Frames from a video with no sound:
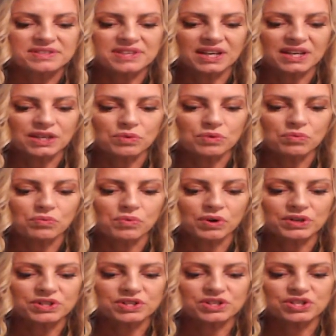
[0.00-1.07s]
that you
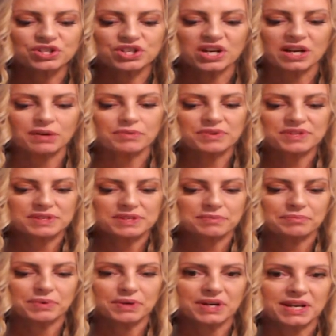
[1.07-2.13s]
want to share with
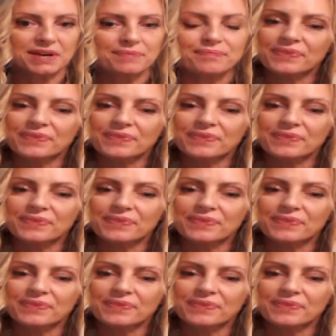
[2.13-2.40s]
somebody,